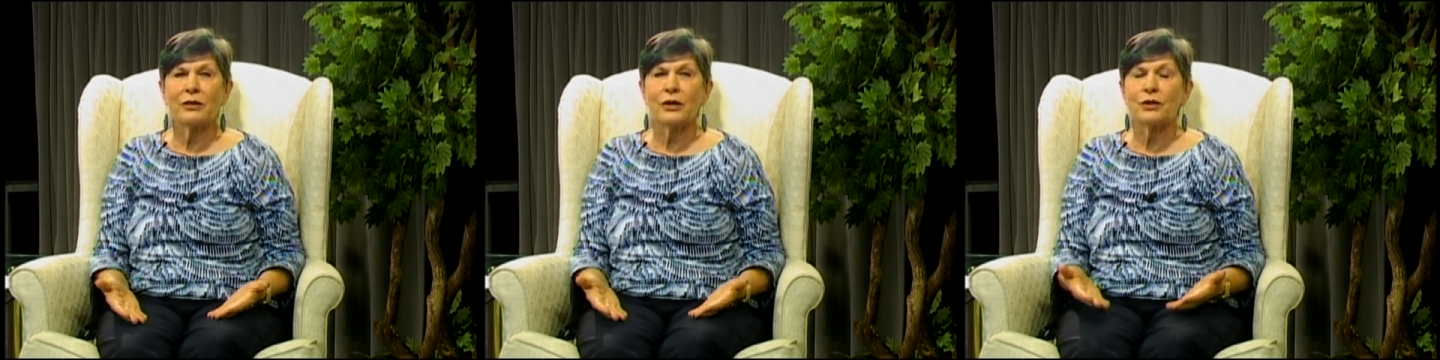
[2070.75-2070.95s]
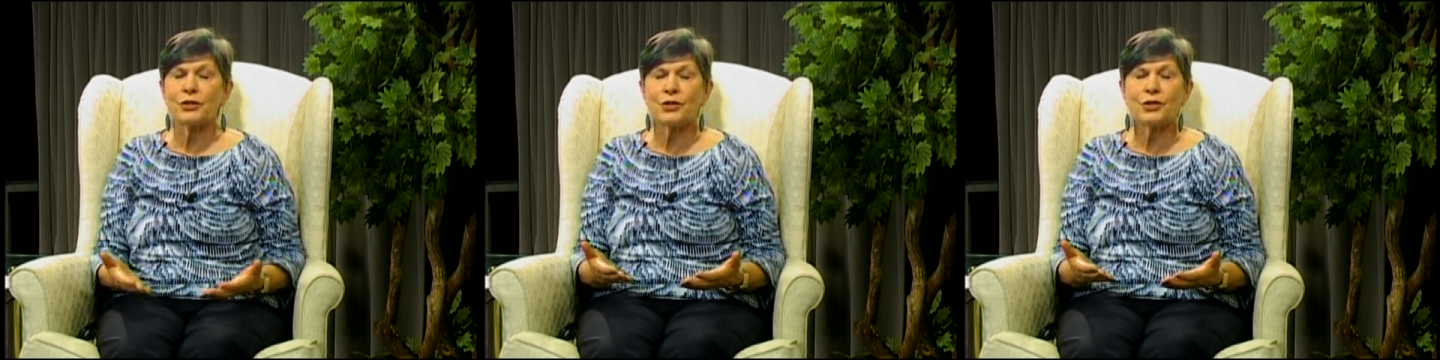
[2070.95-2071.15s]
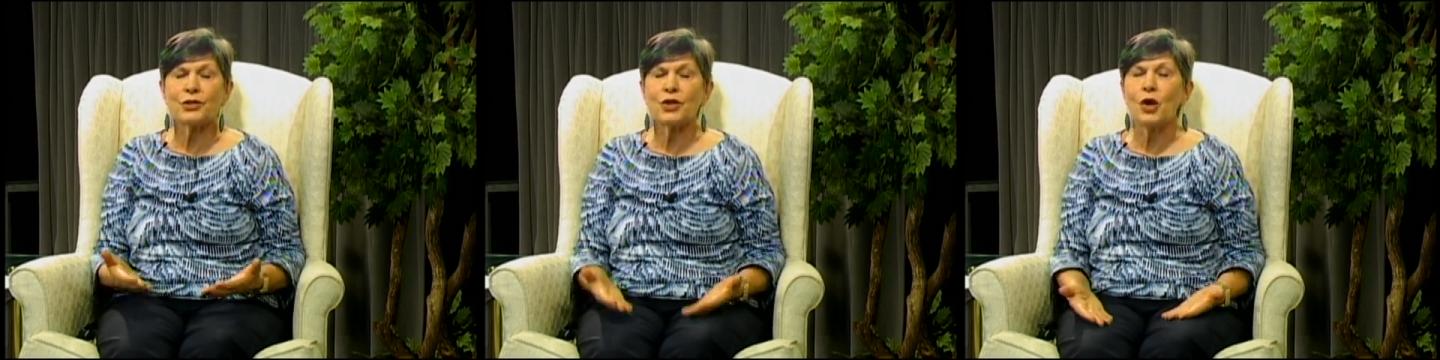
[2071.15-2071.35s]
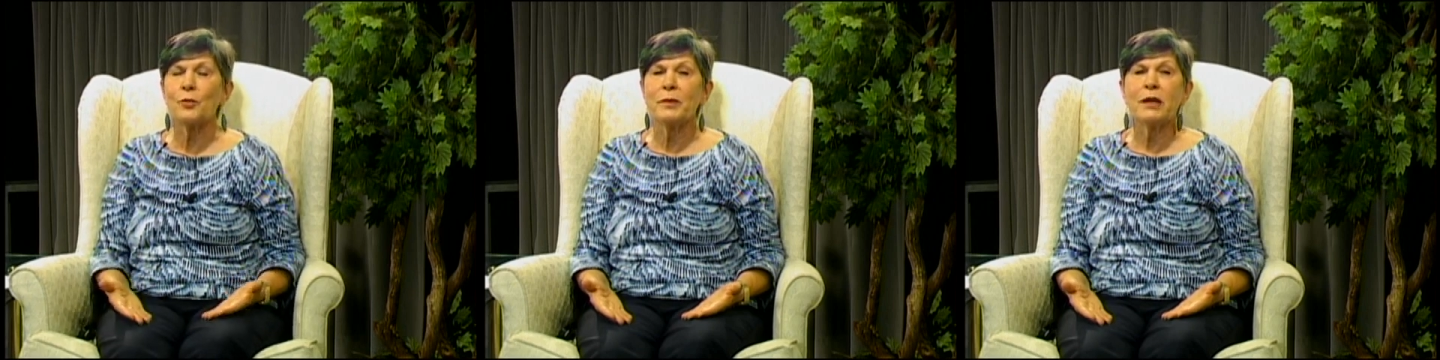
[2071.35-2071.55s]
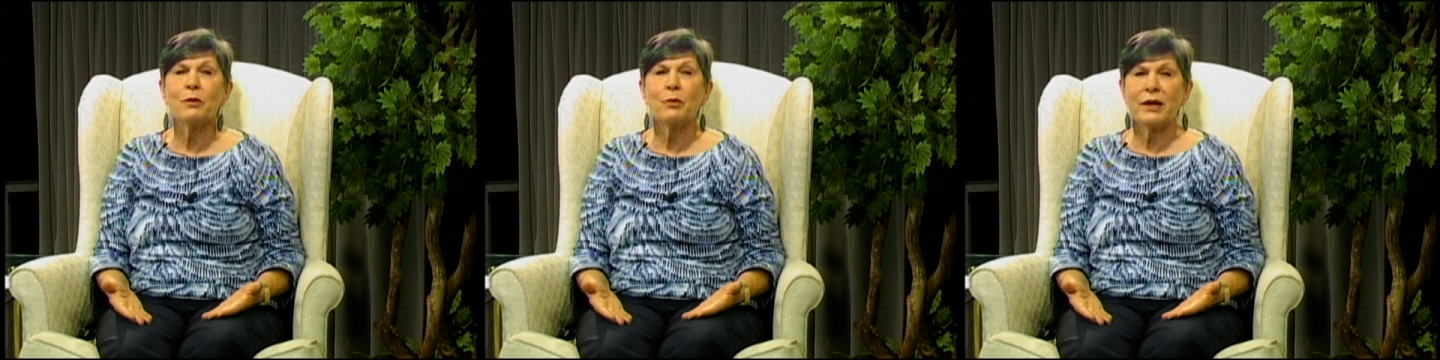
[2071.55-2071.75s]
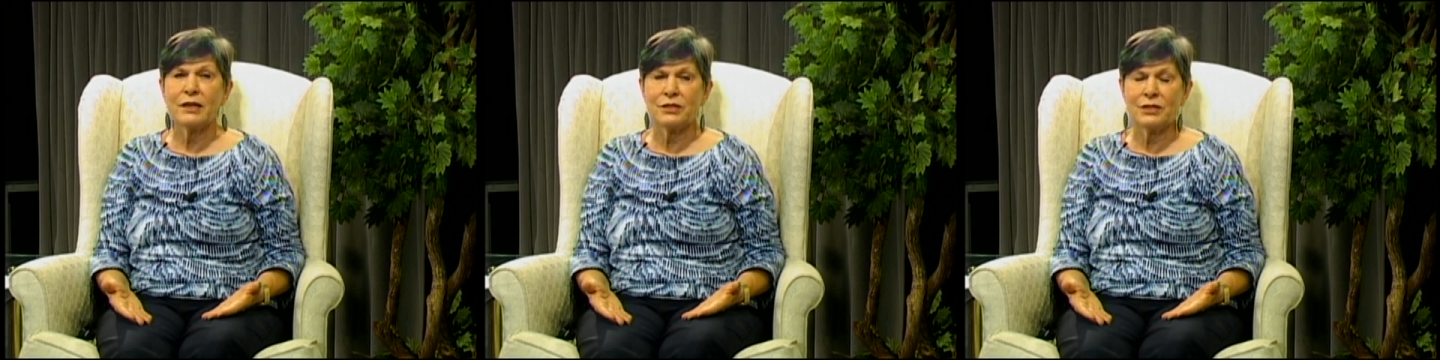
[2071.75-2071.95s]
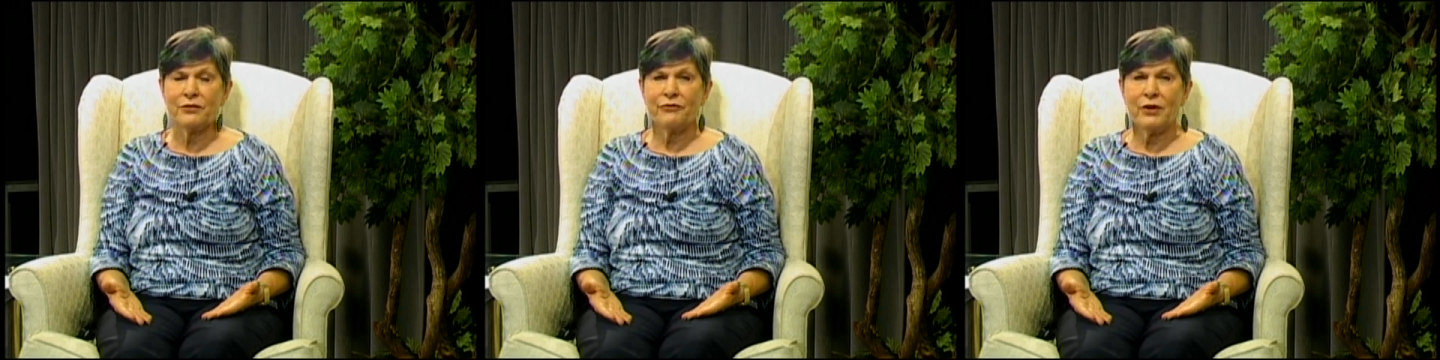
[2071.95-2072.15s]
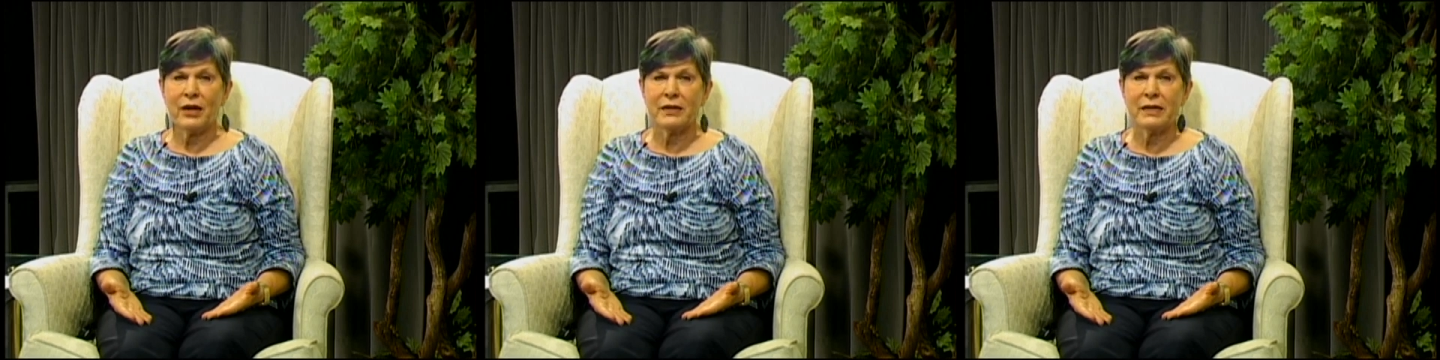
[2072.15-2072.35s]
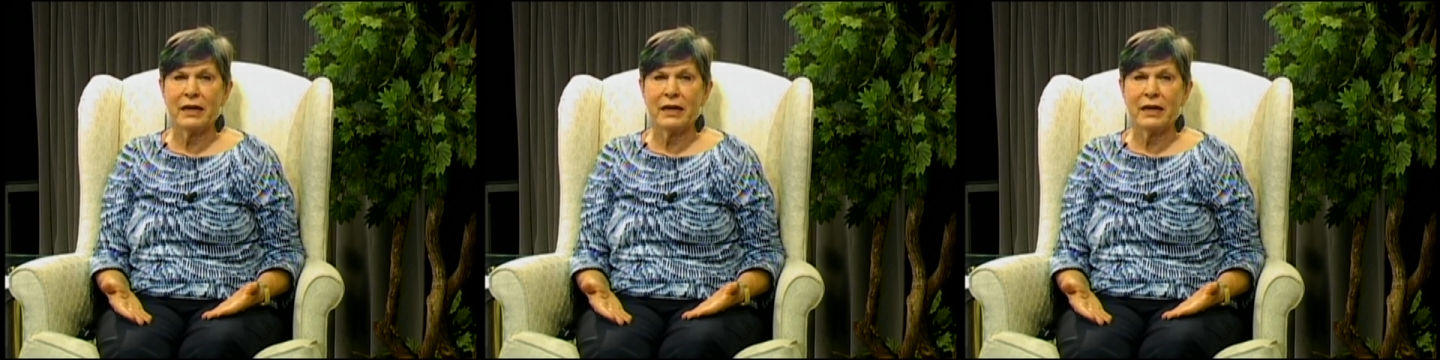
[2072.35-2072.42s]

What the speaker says: There's so many ways to find